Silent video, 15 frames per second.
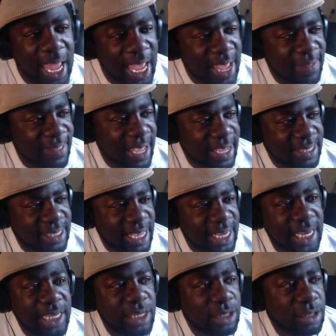And they
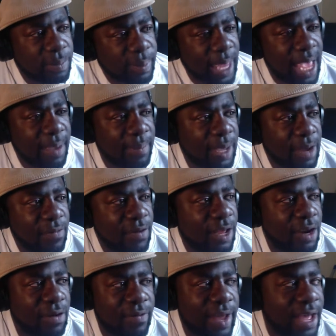said that there's a black man
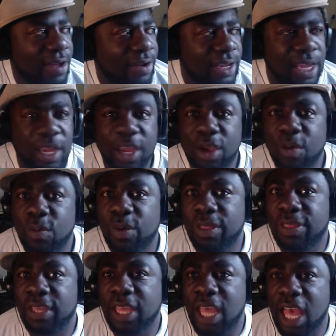running around here
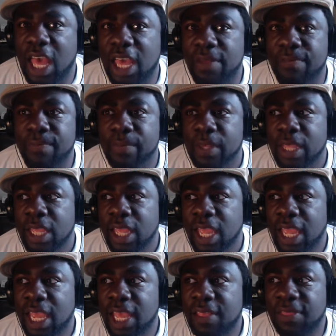with a gun
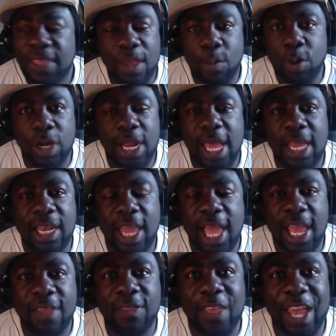and they were not
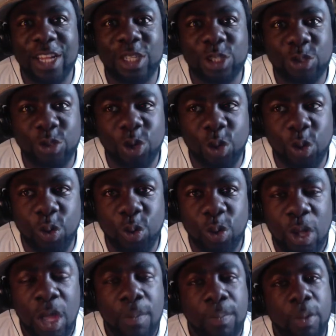lying. That's true.
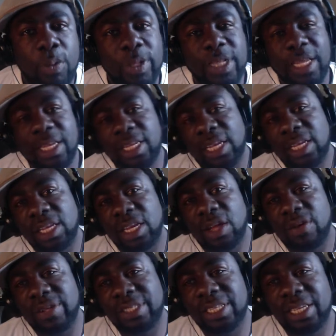But what they didn't
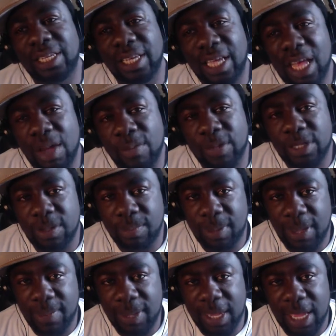know is that the gun was a
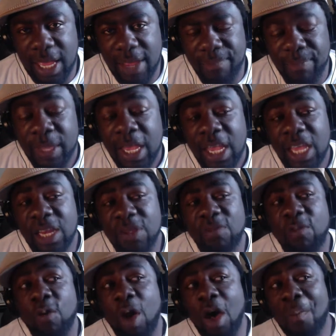BB gun. And if
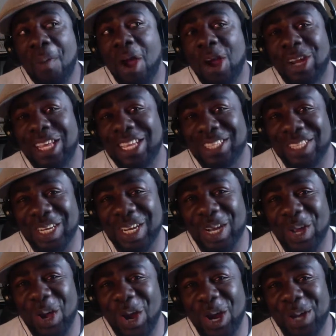Walmart isn't
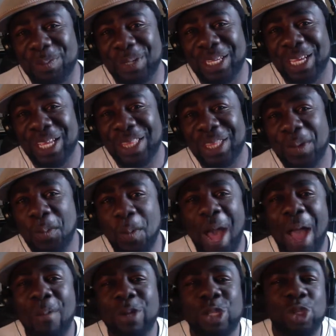alarmed, then
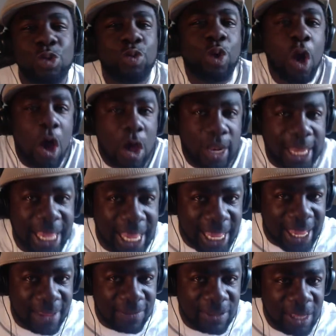why would you call
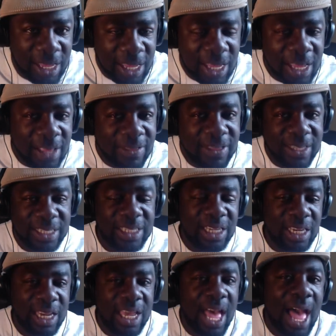in the
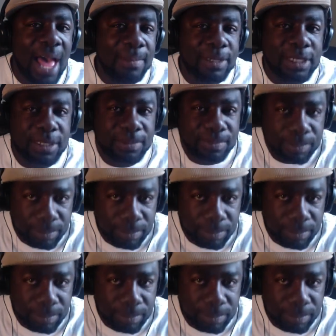city cops?